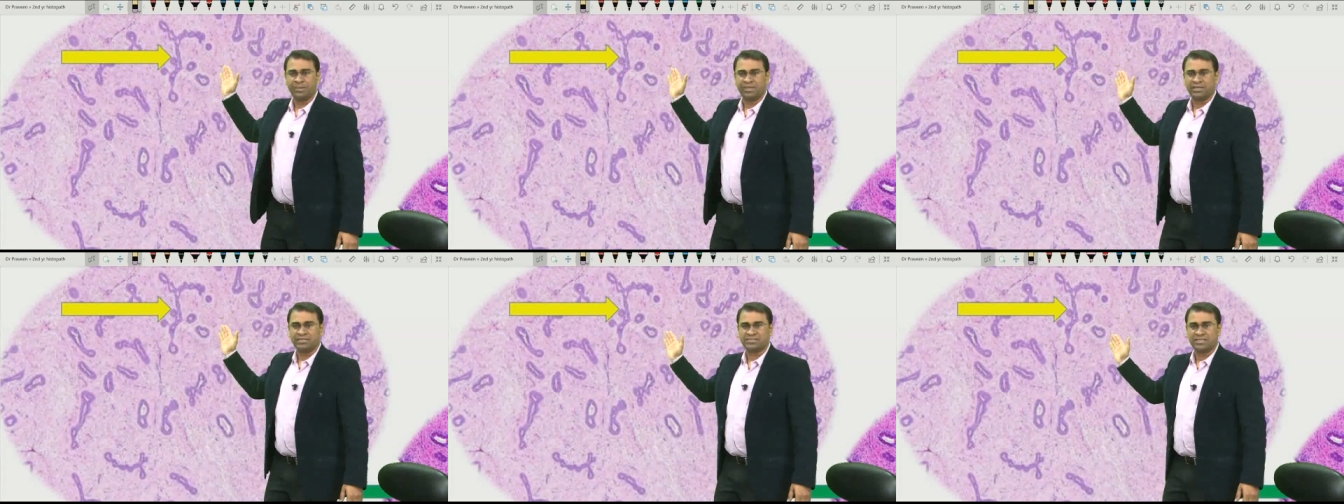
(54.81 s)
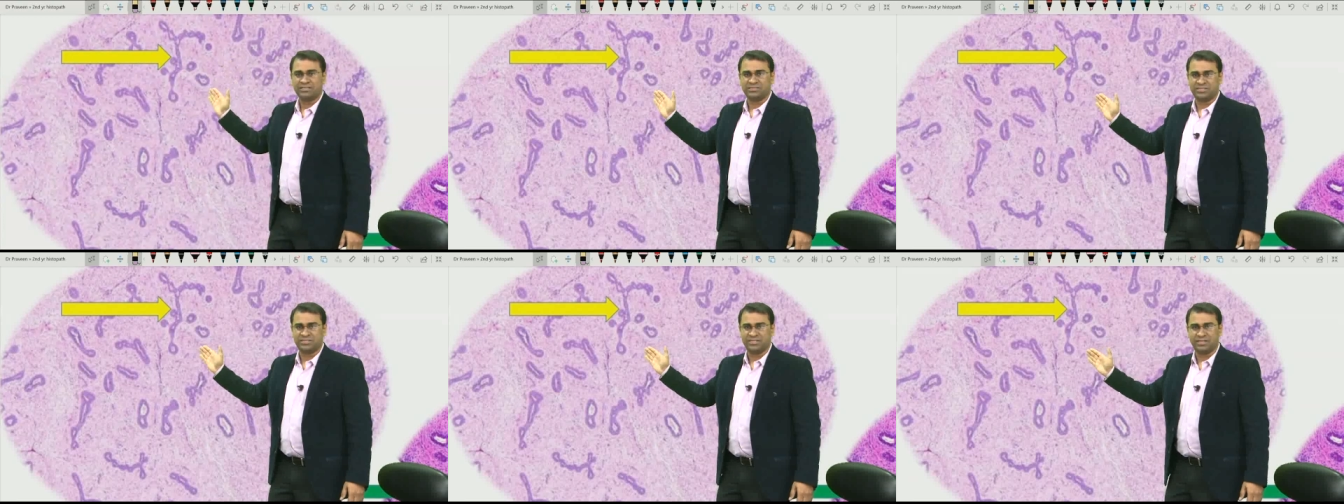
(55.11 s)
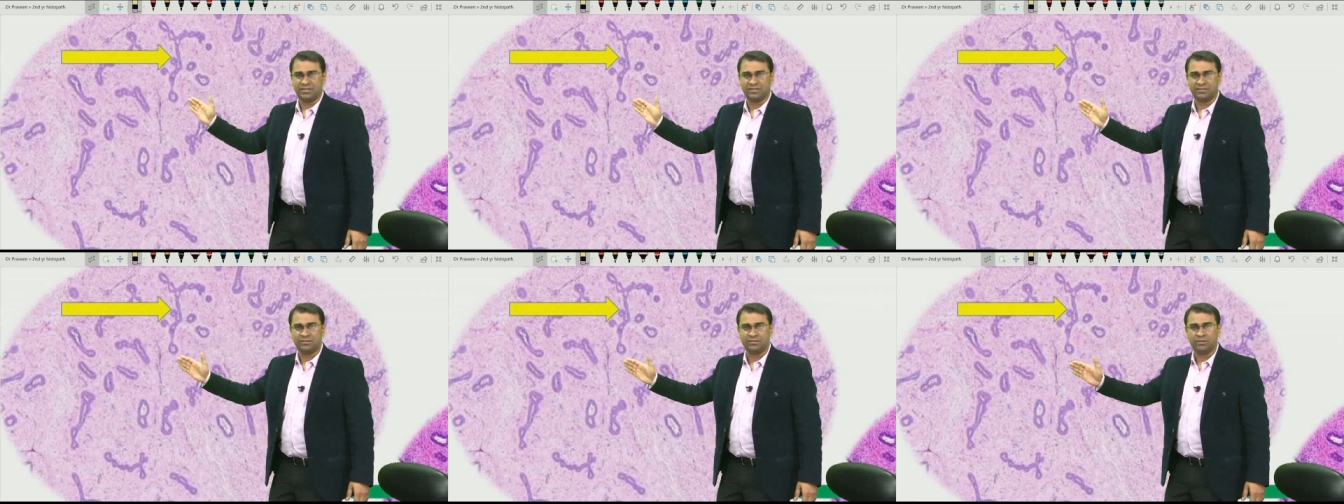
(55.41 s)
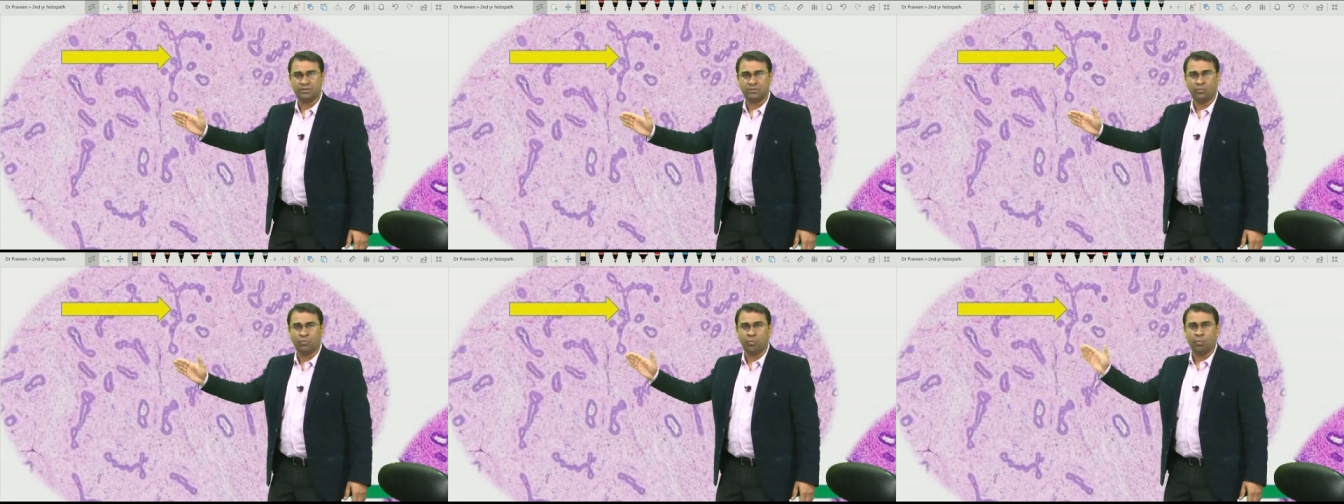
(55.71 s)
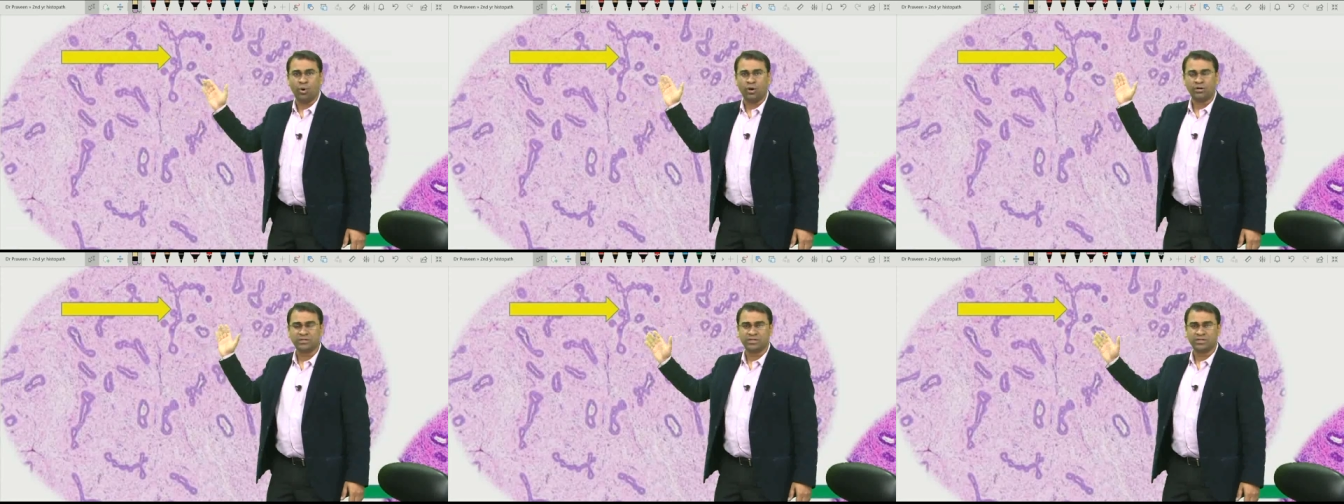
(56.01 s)
pink cells here.
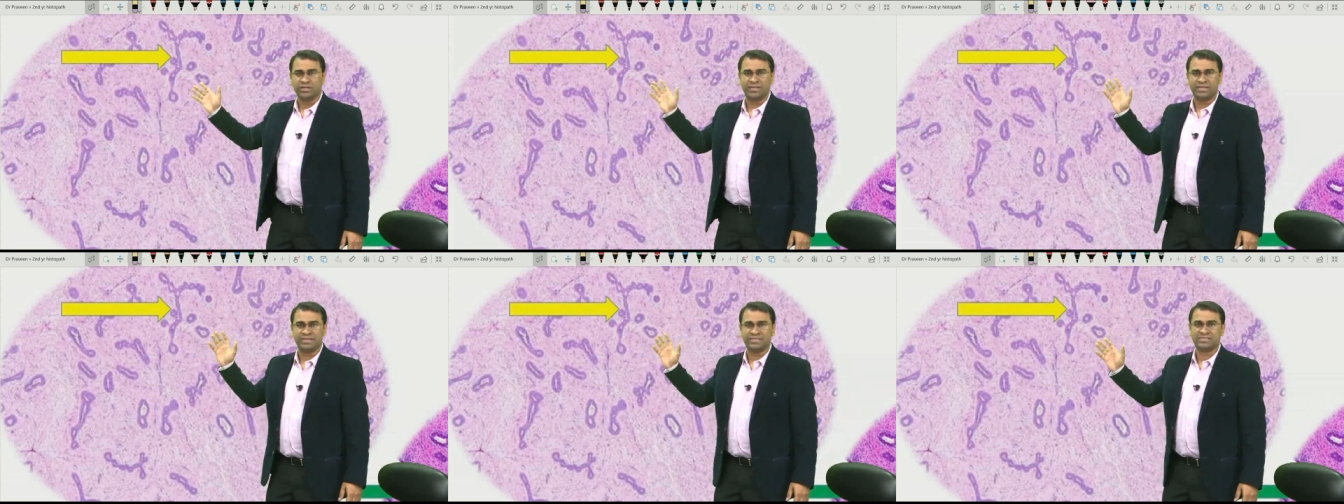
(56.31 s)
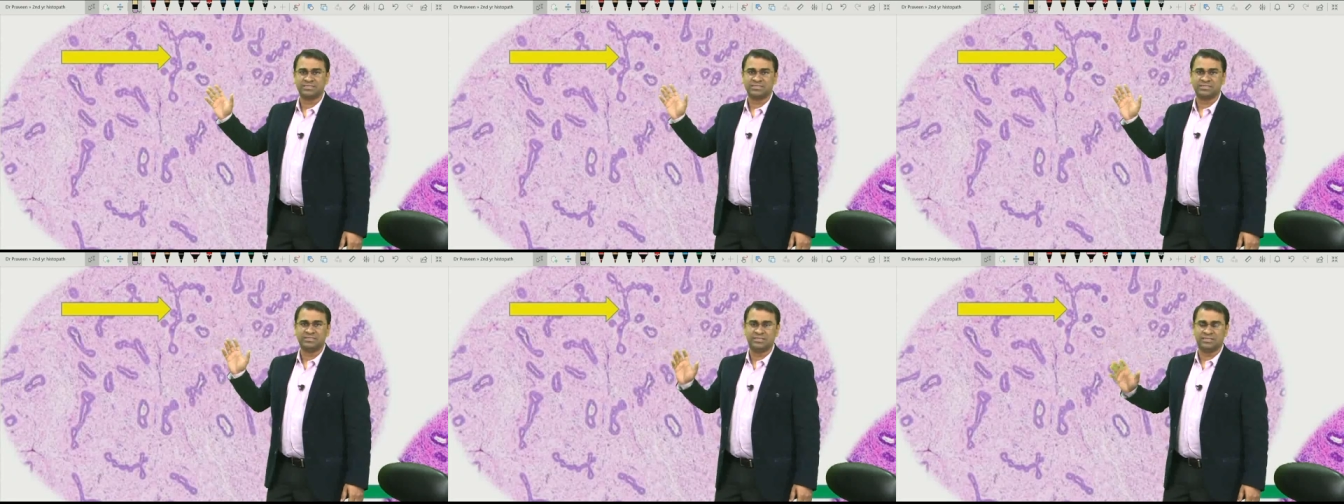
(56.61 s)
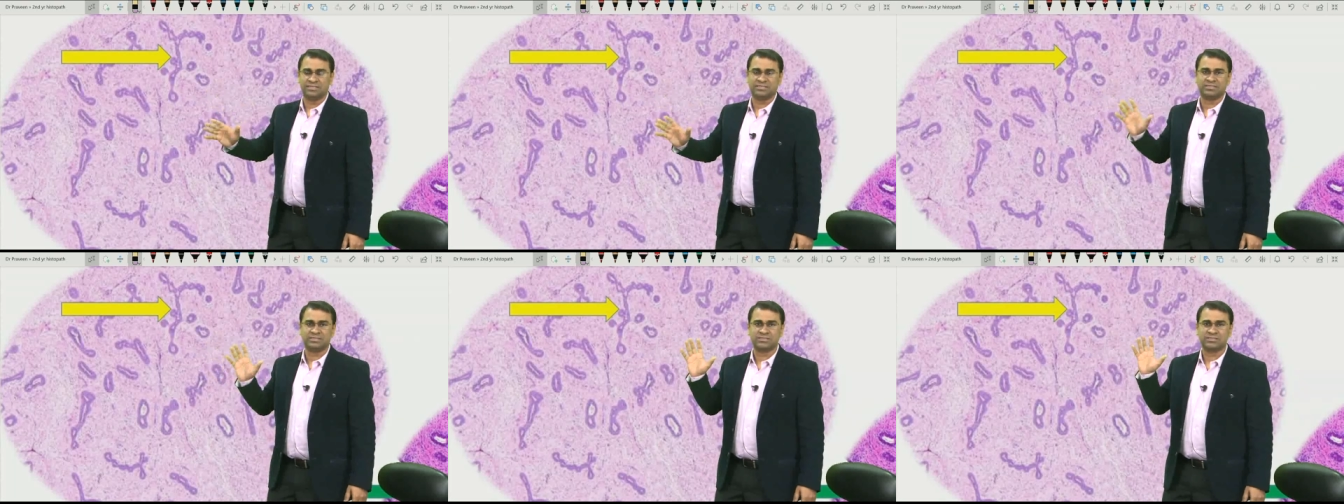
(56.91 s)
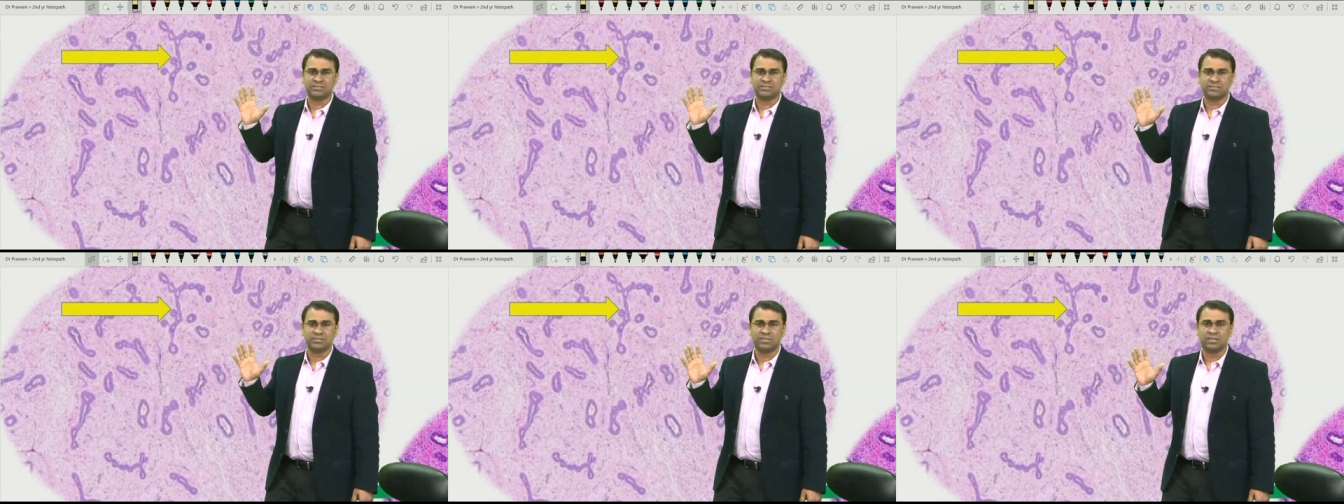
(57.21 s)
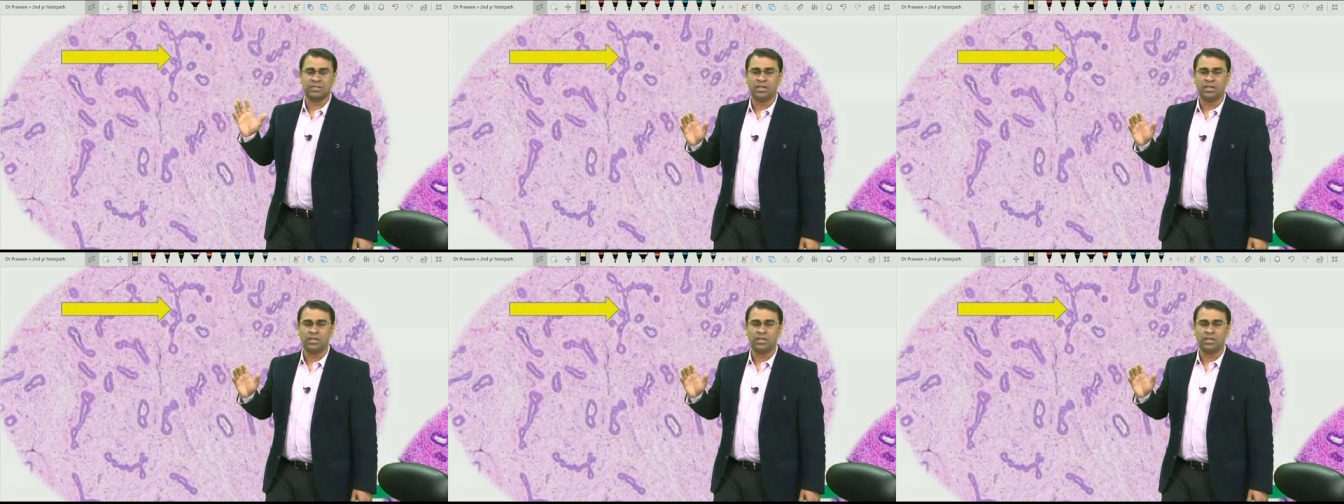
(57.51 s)
What is this?